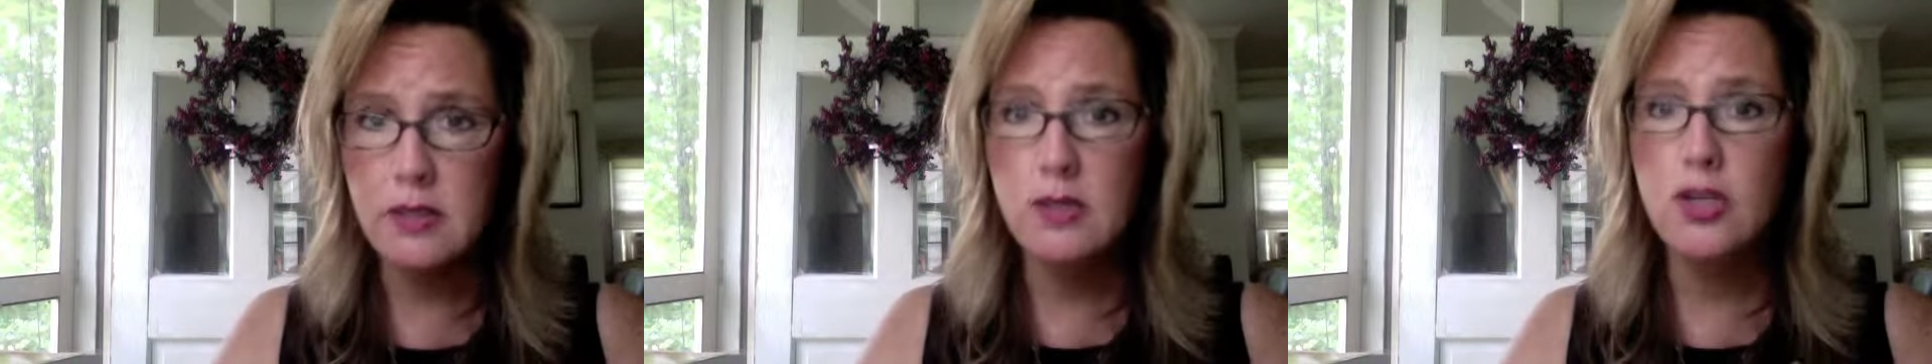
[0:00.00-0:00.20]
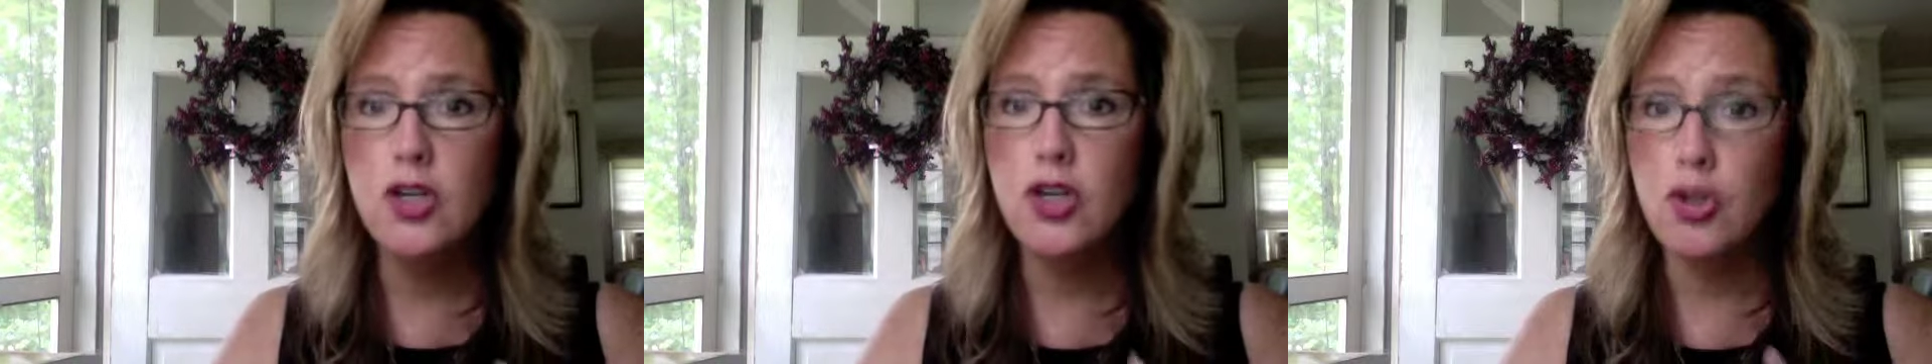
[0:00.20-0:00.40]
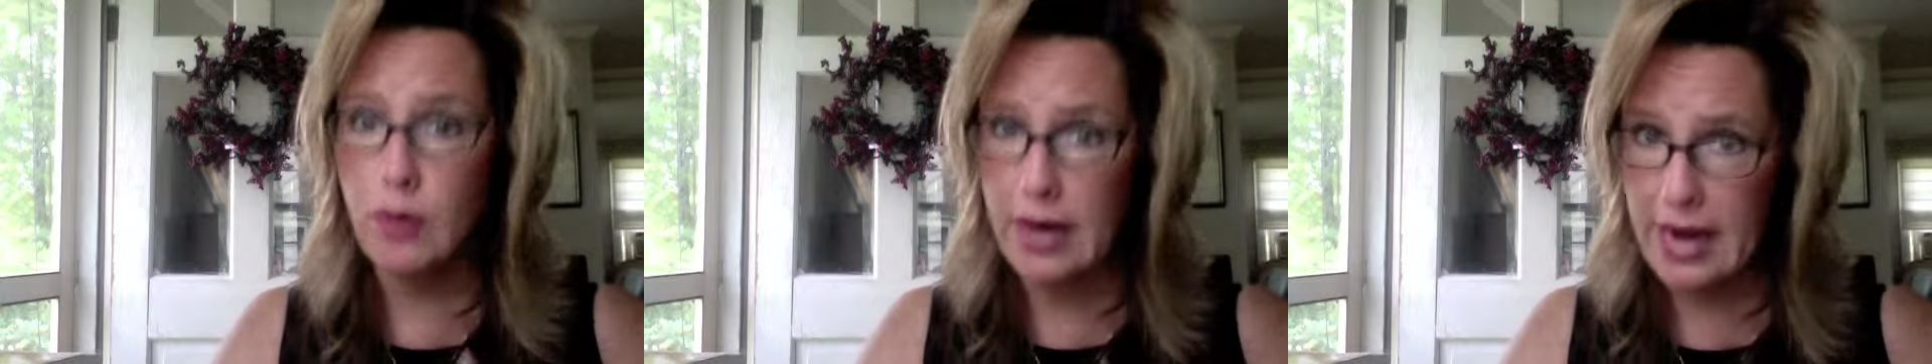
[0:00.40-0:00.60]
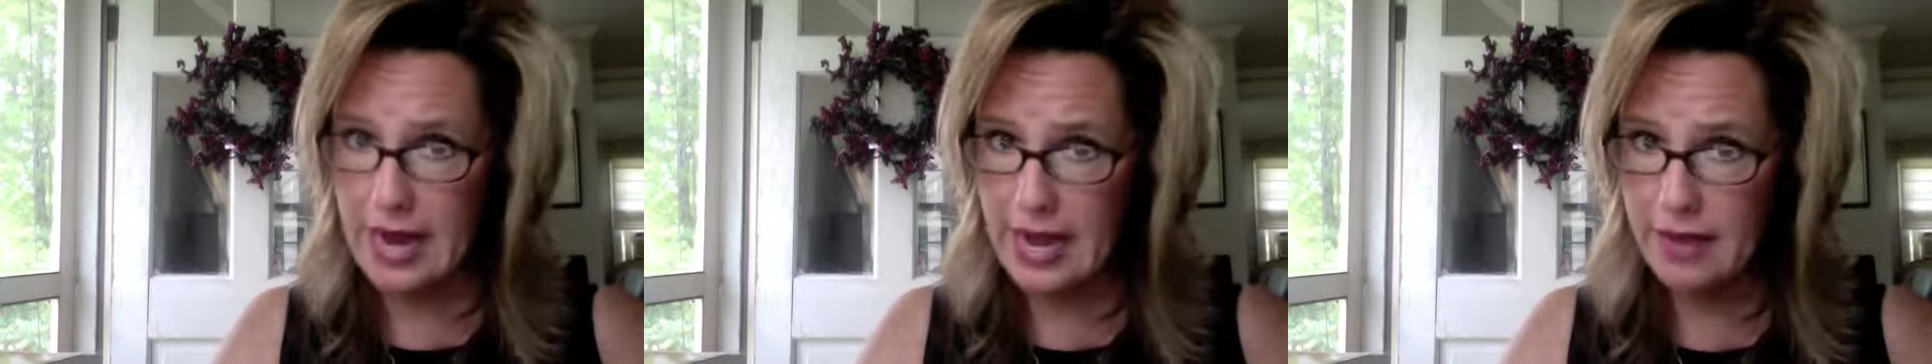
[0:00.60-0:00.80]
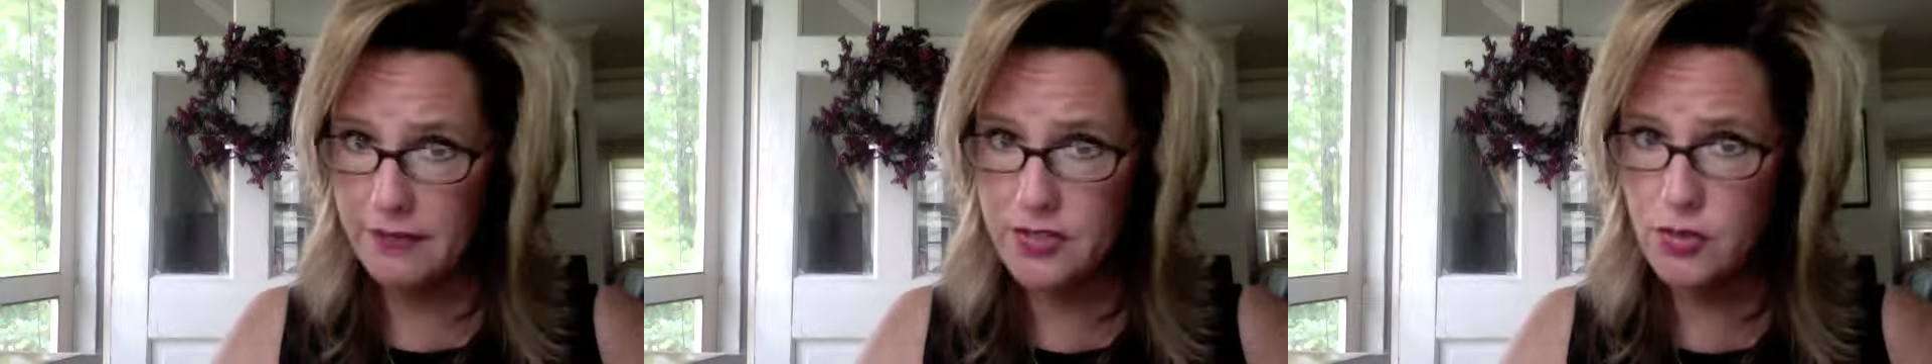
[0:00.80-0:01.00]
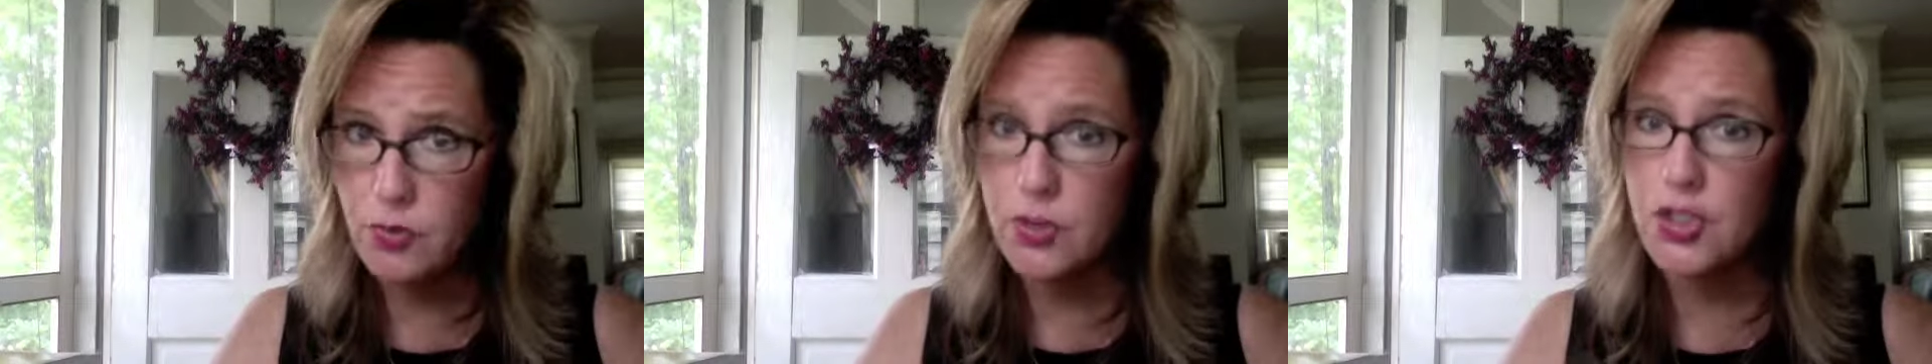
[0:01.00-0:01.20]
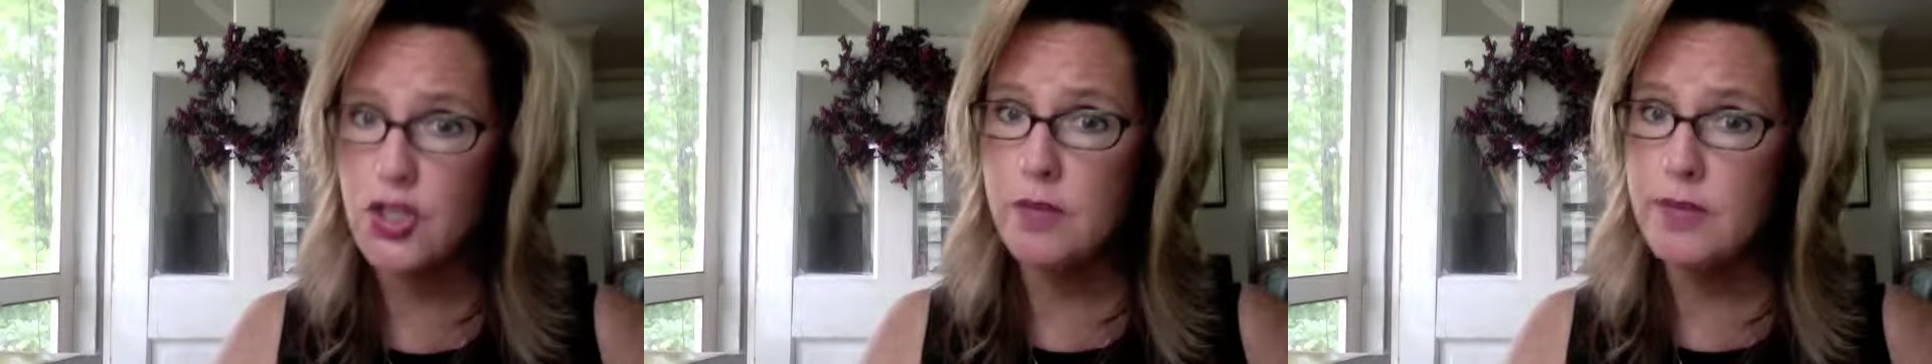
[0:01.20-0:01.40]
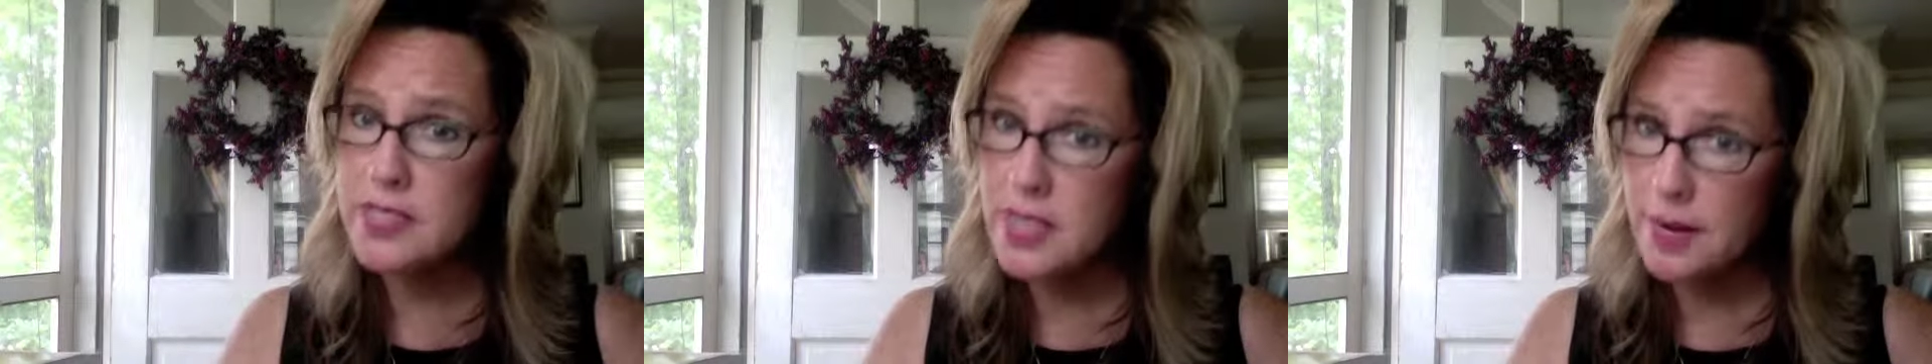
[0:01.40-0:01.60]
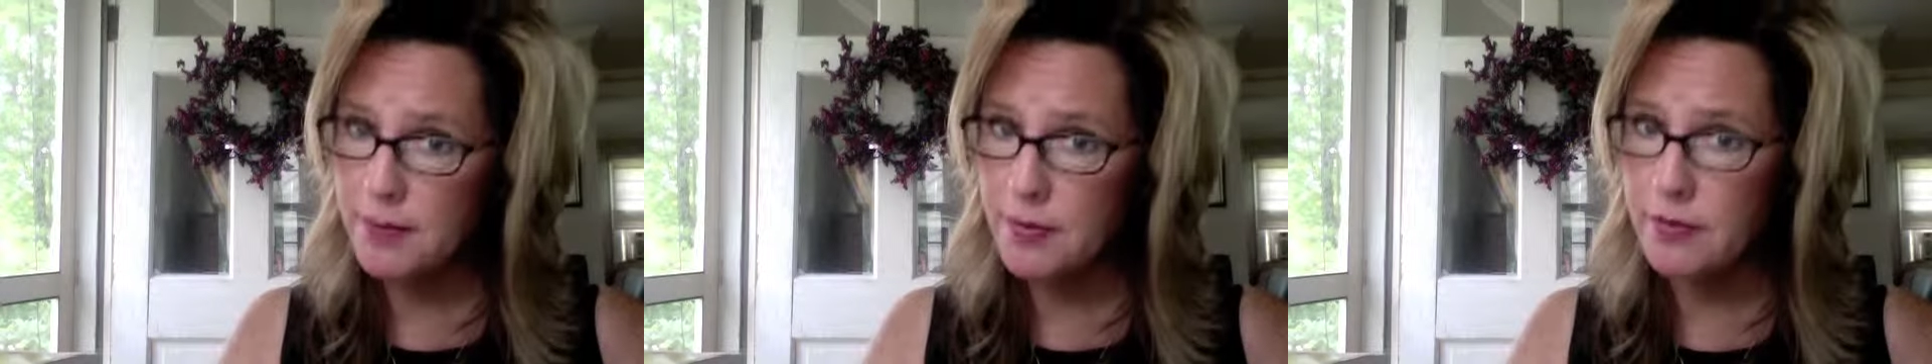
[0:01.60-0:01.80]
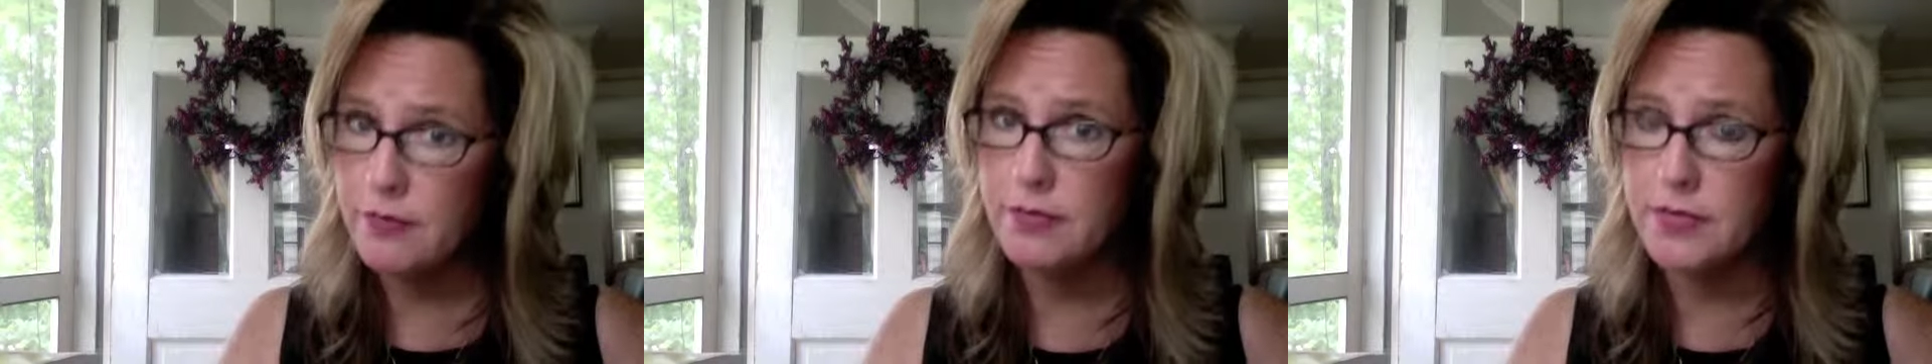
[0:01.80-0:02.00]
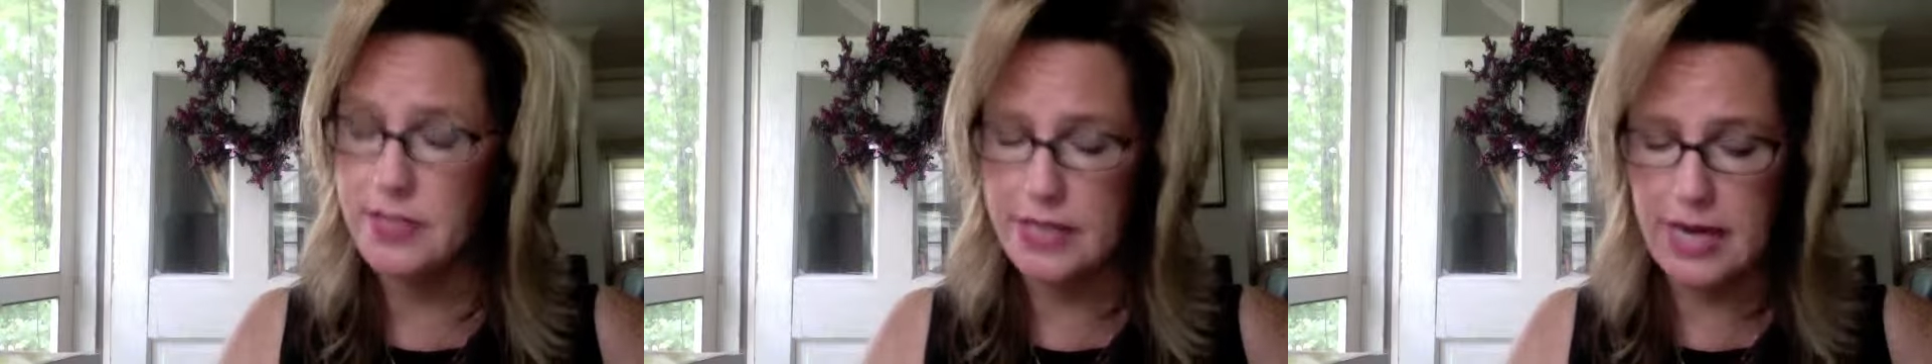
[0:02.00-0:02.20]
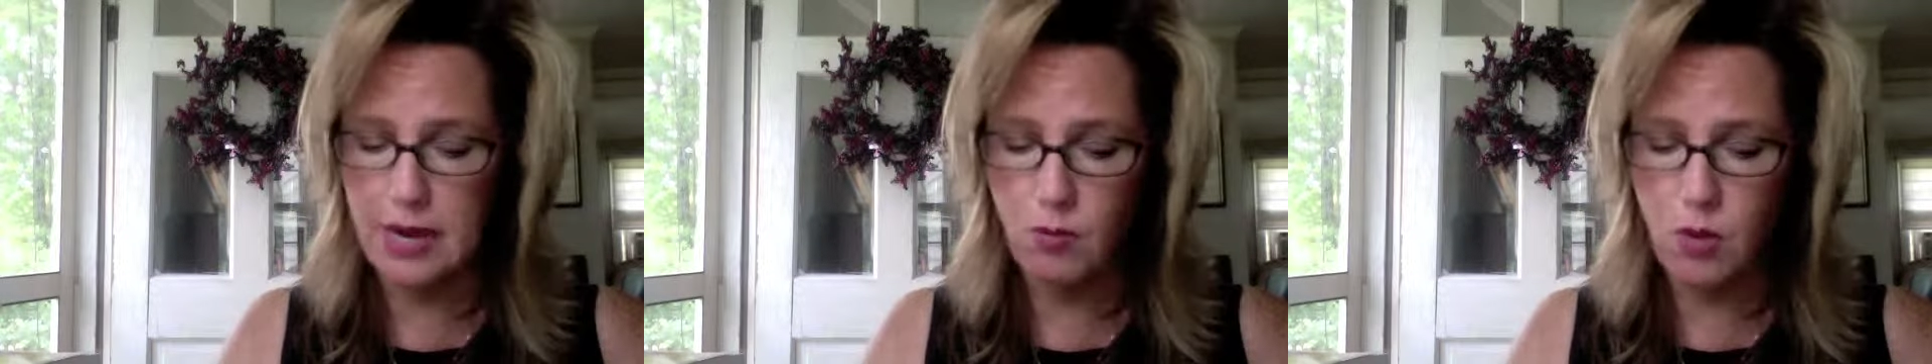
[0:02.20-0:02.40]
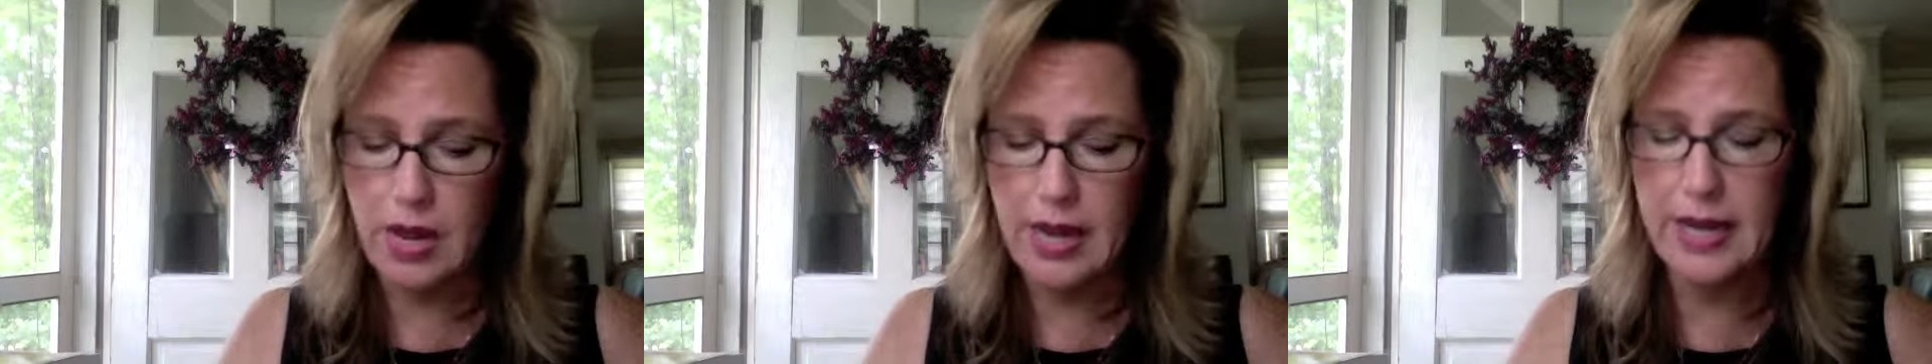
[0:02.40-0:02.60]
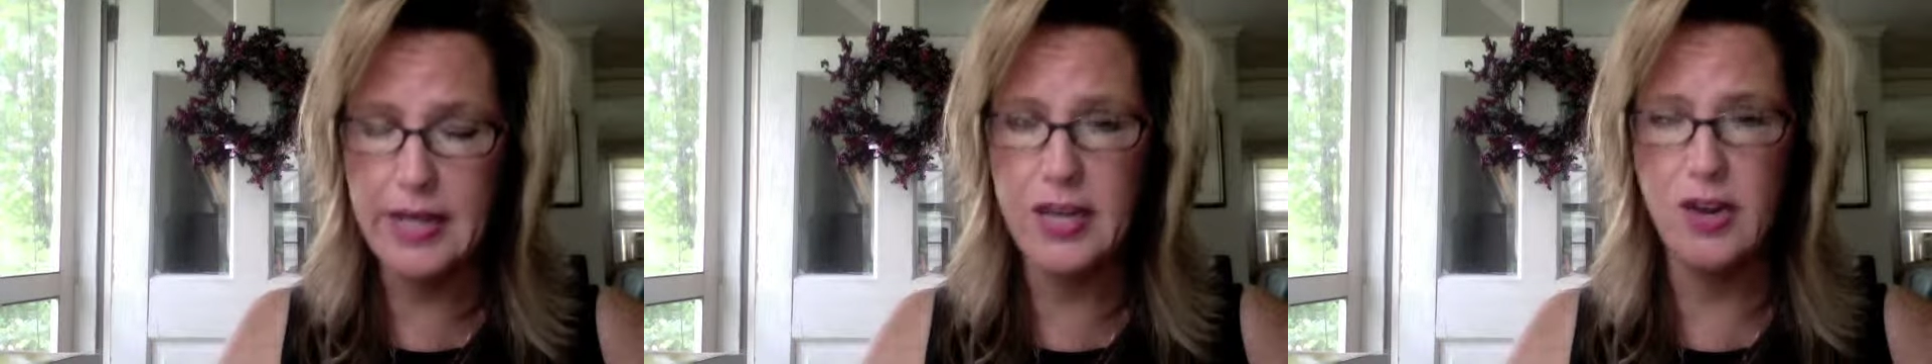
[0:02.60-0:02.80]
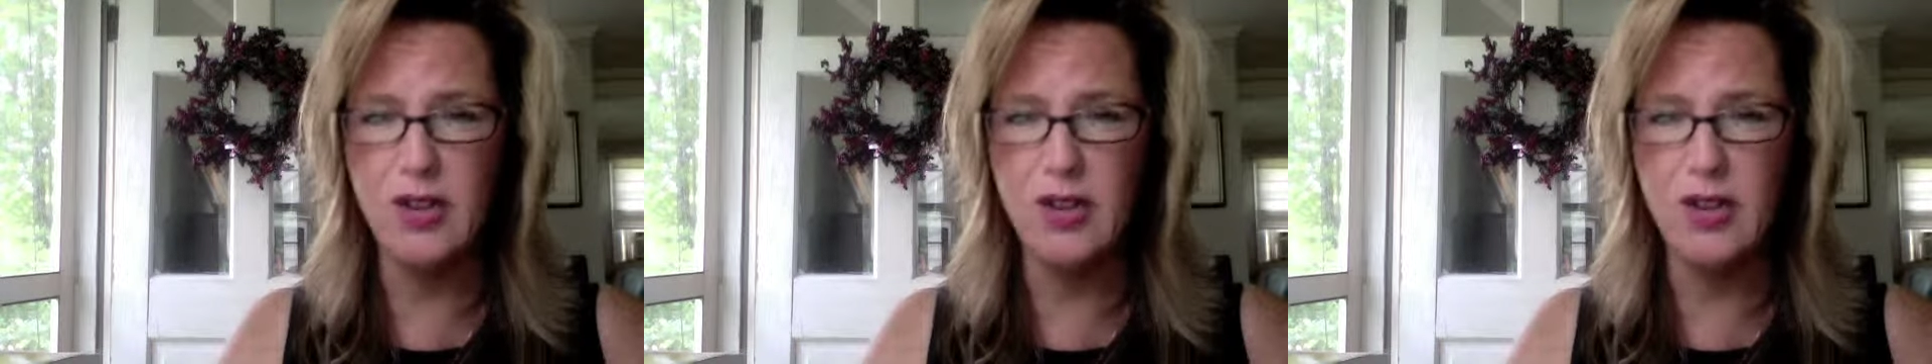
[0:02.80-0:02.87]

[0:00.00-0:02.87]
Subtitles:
crafts, which could be separate from DIY,